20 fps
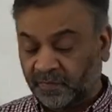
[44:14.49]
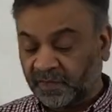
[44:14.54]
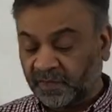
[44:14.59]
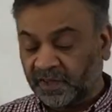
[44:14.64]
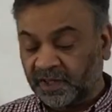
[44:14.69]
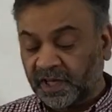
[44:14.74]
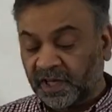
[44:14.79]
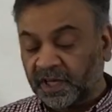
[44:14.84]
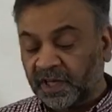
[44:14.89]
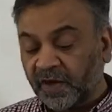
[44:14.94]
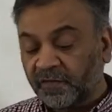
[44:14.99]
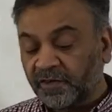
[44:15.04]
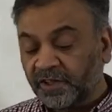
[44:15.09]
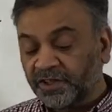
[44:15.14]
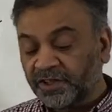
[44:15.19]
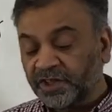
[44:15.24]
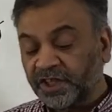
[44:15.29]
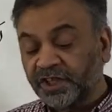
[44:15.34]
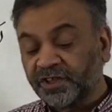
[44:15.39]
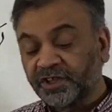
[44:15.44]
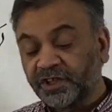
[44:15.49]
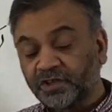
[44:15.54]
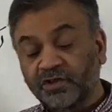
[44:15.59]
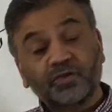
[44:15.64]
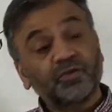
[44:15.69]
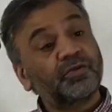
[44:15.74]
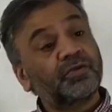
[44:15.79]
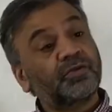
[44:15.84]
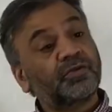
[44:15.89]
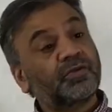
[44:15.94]
Tilka will change
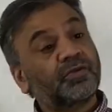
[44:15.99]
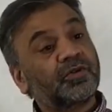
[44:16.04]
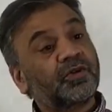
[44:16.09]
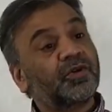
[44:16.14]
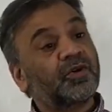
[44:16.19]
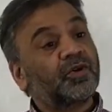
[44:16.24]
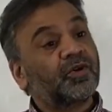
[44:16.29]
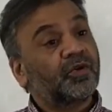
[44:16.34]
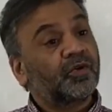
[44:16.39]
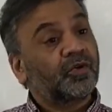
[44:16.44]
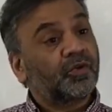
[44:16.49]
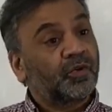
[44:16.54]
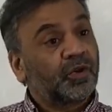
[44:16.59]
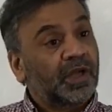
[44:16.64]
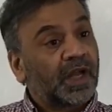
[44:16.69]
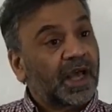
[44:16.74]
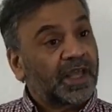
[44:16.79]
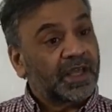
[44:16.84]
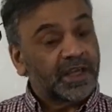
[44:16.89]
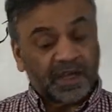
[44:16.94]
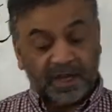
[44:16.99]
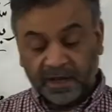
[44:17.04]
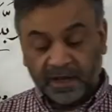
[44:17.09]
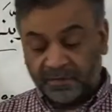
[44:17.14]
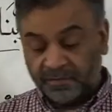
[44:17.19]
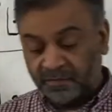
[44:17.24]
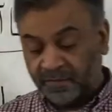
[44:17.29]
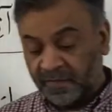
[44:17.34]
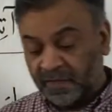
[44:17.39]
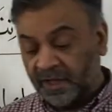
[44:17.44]
into ulaika.
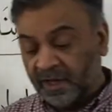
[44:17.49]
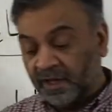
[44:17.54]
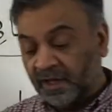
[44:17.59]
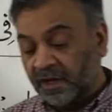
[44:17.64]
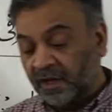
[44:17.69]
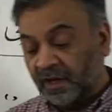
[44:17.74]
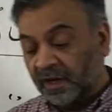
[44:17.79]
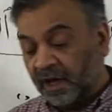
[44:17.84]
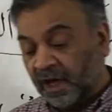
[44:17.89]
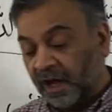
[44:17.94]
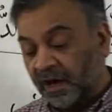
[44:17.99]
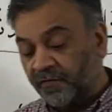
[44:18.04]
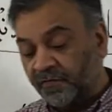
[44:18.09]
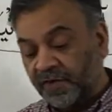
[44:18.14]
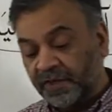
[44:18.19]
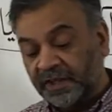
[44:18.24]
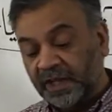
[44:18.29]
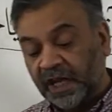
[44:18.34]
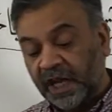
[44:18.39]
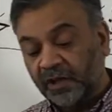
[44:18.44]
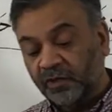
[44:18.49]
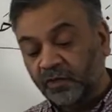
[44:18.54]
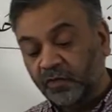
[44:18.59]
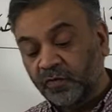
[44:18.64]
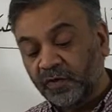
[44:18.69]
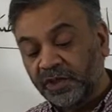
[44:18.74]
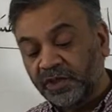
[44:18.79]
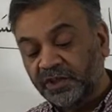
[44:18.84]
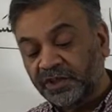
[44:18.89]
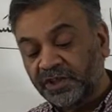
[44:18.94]
Al fatatu
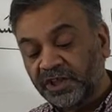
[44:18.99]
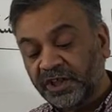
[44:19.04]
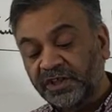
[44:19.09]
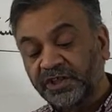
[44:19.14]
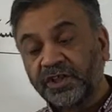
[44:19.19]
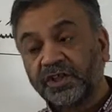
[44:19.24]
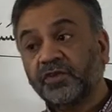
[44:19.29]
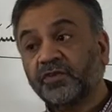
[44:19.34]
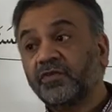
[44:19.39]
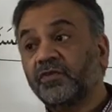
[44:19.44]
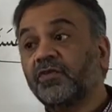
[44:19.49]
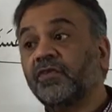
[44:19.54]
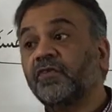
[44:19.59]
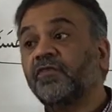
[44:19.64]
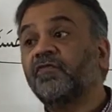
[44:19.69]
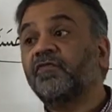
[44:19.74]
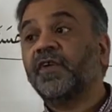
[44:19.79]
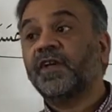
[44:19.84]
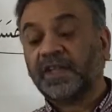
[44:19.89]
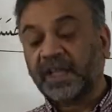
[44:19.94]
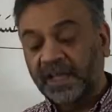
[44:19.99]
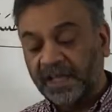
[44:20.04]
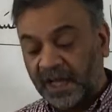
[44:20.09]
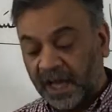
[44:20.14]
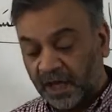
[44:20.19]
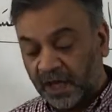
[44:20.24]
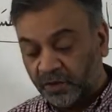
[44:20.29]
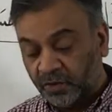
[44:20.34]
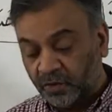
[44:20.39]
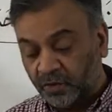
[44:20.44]
will change into
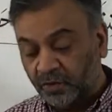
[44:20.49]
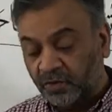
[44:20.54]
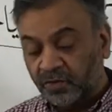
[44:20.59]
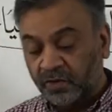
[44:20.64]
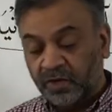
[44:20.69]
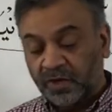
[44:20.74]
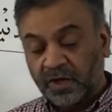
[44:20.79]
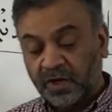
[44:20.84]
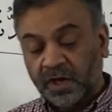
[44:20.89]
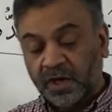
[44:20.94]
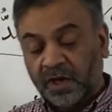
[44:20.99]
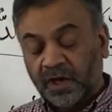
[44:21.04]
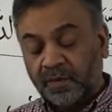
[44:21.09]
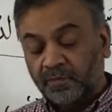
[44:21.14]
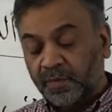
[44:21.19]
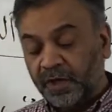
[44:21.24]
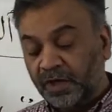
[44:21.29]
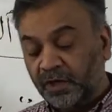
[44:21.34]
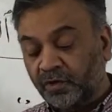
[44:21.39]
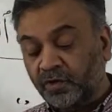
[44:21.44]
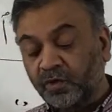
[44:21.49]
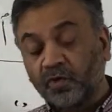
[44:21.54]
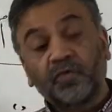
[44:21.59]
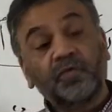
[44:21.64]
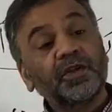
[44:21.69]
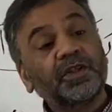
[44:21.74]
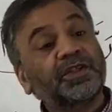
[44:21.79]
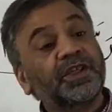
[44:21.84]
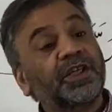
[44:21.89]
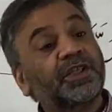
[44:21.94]
fatayatu. Bintu
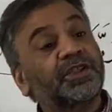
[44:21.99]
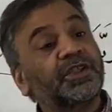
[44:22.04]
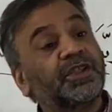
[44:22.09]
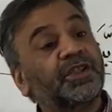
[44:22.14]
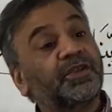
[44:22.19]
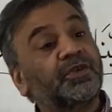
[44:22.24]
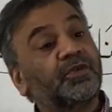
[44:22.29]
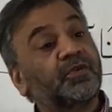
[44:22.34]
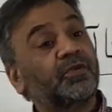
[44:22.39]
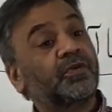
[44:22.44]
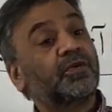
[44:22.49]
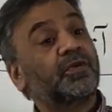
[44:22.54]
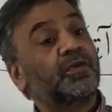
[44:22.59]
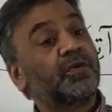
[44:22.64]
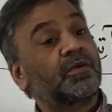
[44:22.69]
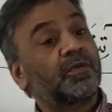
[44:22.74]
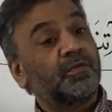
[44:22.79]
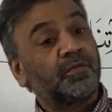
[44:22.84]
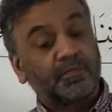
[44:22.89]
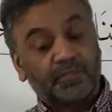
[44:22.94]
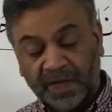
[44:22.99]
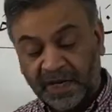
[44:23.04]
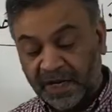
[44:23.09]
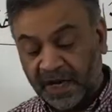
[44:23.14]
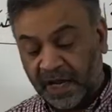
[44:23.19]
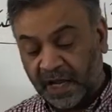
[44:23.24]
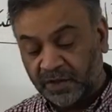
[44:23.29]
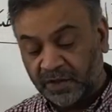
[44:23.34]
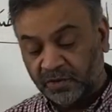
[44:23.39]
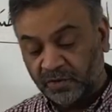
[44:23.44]
will change into
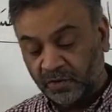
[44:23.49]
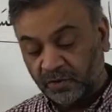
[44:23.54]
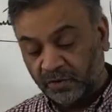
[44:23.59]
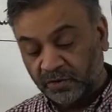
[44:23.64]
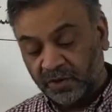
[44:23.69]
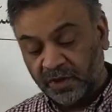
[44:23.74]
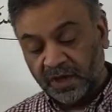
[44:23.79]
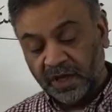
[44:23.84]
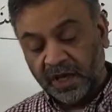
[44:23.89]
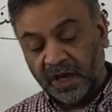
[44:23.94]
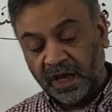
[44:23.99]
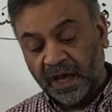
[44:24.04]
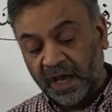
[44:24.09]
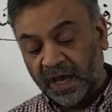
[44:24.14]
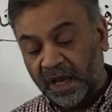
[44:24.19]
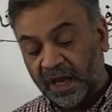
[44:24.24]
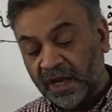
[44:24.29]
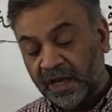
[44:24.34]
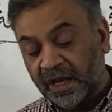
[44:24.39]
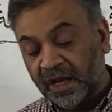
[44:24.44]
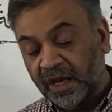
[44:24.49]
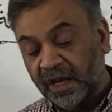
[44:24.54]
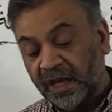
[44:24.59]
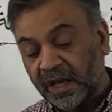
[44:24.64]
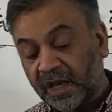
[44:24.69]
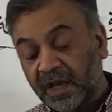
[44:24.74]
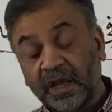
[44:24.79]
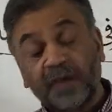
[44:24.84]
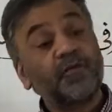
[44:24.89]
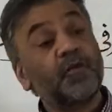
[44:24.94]
banatu. And
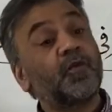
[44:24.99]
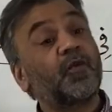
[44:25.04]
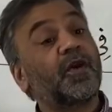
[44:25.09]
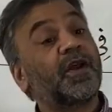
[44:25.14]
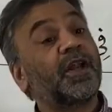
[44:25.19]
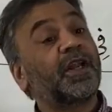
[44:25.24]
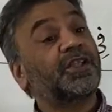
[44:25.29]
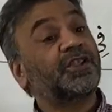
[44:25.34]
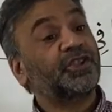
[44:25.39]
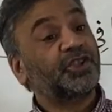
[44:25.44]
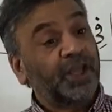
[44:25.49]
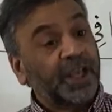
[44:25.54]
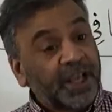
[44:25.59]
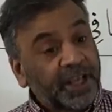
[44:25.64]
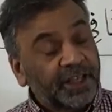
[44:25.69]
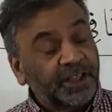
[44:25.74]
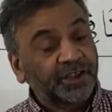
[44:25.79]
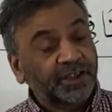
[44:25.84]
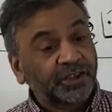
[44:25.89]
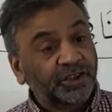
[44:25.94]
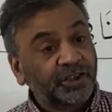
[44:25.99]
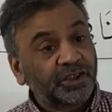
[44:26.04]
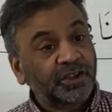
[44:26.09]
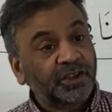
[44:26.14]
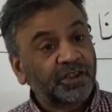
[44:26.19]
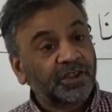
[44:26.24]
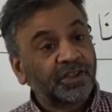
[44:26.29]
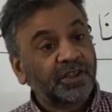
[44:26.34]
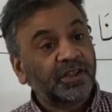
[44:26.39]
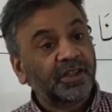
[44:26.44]
if you want to change,
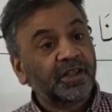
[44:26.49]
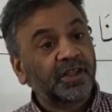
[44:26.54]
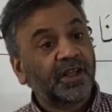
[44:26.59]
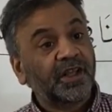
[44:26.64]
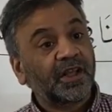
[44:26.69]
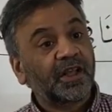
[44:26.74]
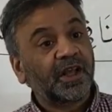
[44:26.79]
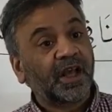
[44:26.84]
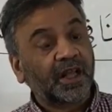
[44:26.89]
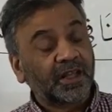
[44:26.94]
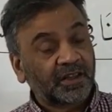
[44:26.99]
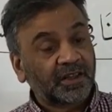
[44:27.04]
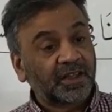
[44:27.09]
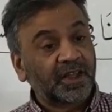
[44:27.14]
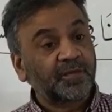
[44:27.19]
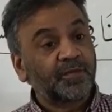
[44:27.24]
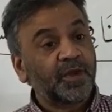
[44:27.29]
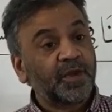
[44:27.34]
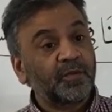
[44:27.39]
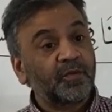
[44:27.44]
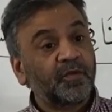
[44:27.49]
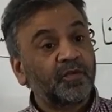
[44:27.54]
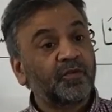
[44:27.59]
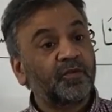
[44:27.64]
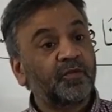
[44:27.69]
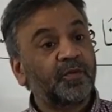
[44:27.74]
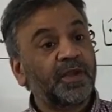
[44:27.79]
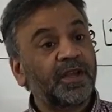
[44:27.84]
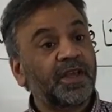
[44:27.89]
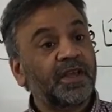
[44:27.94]
at tabibu
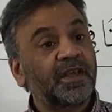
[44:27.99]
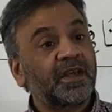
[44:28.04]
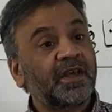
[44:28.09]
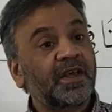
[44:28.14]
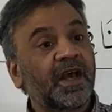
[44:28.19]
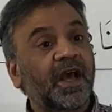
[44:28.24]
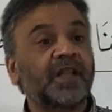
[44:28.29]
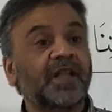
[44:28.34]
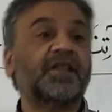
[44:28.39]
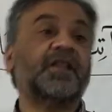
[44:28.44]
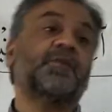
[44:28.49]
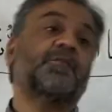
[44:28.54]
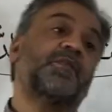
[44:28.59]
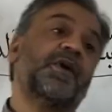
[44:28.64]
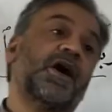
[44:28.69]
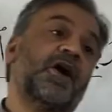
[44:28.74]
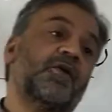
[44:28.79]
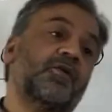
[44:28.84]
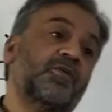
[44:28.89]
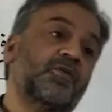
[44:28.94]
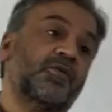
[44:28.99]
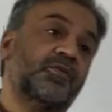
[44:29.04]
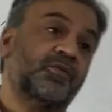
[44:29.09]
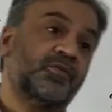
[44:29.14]
will be atibba'u.